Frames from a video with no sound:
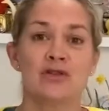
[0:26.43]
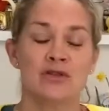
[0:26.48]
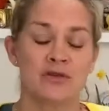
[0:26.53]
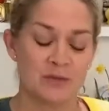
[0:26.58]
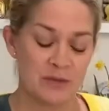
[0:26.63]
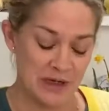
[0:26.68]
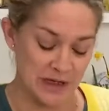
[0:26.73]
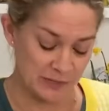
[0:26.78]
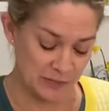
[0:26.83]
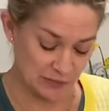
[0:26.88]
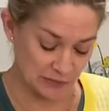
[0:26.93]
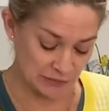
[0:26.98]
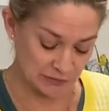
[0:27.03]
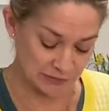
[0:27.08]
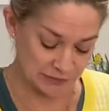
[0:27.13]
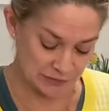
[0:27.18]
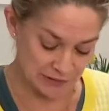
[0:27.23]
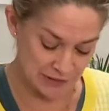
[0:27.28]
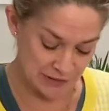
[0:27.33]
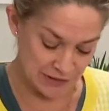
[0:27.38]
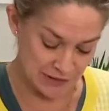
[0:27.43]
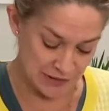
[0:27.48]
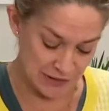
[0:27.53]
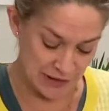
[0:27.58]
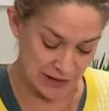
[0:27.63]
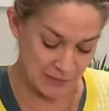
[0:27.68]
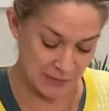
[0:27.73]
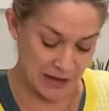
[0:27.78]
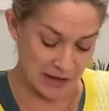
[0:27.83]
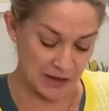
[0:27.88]
of people
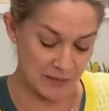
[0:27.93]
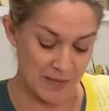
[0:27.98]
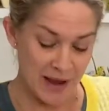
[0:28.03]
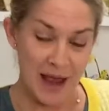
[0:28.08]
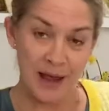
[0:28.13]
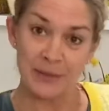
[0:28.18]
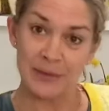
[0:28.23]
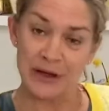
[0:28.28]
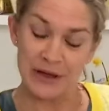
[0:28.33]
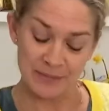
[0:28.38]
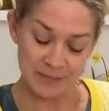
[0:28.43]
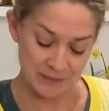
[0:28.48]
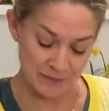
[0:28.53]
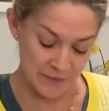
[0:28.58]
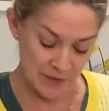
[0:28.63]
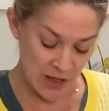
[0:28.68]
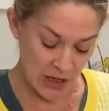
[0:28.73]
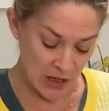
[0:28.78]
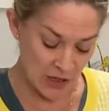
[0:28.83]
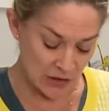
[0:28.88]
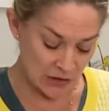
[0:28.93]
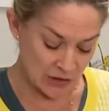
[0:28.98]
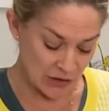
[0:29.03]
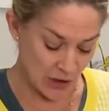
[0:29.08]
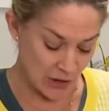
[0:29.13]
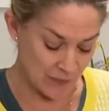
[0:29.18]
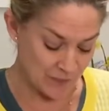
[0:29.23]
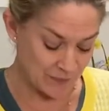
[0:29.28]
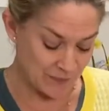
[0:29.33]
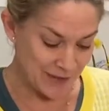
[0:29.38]
and make them happy.
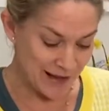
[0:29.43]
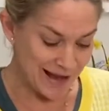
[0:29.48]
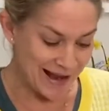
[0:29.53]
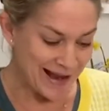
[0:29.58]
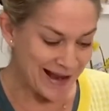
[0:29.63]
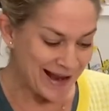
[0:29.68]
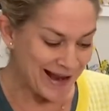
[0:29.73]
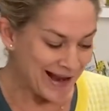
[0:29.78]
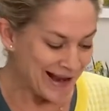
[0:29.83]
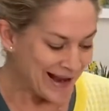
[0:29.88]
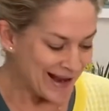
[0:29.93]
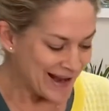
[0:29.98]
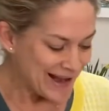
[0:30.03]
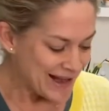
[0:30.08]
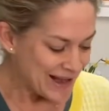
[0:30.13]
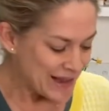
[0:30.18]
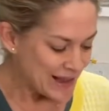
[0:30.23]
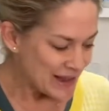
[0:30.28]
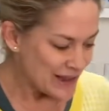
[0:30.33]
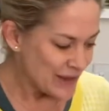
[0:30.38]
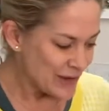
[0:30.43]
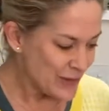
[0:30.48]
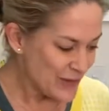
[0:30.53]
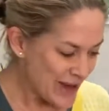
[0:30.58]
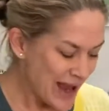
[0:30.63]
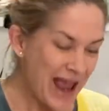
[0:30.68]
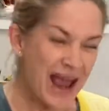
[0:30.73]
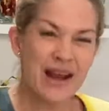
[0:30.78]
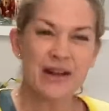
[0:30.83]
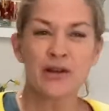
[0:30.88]
So, you
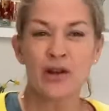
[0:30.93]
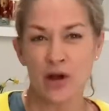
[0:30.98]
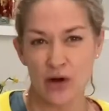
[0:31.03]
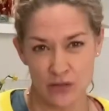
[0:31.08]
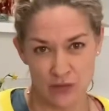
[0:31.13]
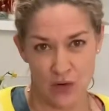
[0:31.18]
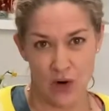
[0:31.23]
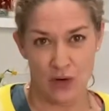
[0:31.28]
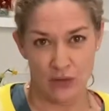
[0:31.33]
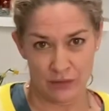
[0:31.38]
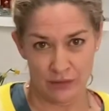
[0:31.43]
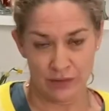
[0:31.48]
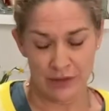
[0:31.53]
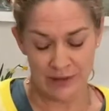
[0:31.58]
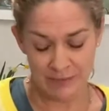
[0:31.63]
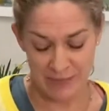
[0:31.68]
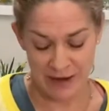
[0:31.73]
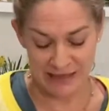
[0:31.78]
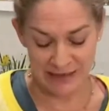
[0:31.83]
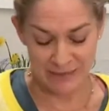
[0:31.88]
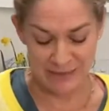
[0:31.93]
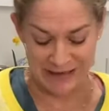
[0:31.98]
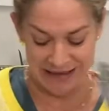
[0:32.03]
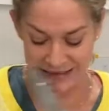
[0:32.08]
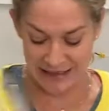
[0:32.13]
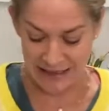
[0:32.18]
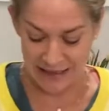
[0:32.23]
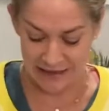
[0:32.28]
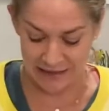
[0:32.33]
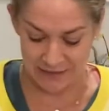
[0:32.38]
can go wrong, it must be
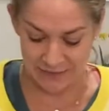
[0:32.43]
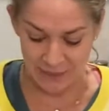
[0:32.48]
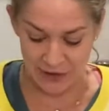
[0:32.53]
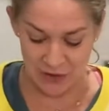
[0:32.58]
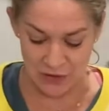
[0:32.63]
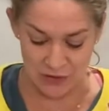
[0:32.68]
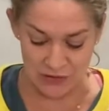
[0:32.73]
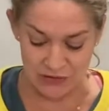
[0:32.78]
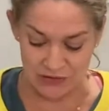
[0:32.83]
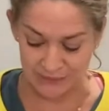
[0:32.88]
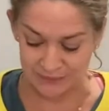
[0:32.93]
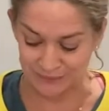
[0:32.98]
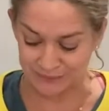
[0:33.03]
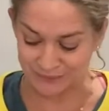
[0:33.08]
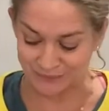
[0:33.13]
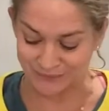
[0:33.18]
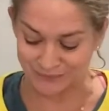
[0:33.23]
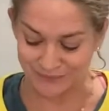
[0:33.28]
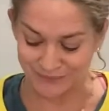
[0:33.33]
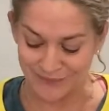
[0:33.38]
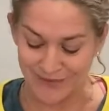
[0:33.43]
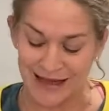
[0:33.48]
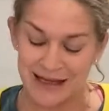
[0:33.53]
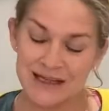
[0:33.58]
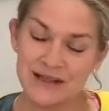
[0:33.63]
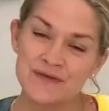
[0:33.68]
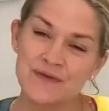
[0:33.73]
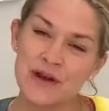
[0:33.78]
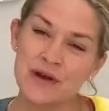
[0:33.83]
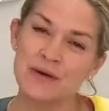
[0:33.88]
said, because it
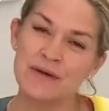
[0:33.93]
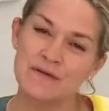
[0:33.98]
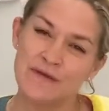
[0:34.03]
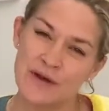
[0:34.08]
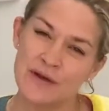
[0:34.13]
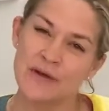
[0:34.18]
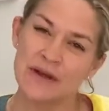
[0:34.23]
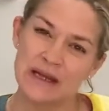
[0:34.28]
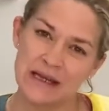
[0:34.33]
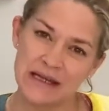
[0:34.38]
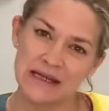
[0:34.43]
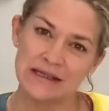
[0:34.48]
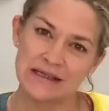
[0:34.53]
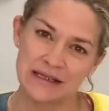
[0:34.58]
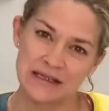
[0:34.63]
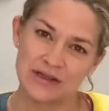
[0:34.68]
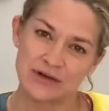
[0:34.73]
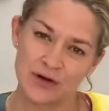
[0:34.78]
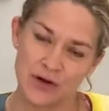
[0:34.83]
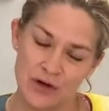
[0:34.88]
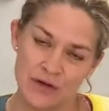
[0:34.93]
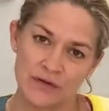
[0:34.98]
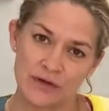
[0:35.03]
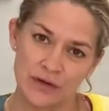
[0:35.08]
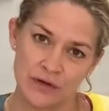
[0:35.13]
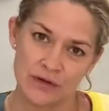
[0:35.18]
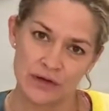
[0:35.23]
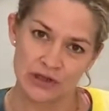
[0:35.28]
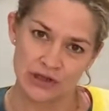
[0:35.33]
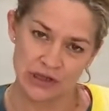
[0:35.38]
is very, very easy to
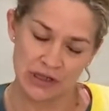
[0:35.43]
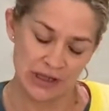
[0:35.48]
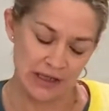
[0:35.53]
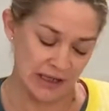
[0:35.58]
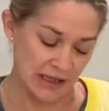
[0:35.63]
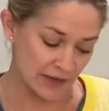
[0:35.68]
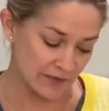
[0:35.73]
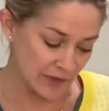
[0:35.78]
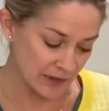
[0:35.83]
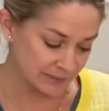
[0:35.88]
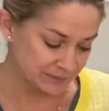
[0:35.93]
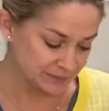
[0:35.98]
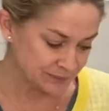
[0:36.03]
overcook a chicken liver.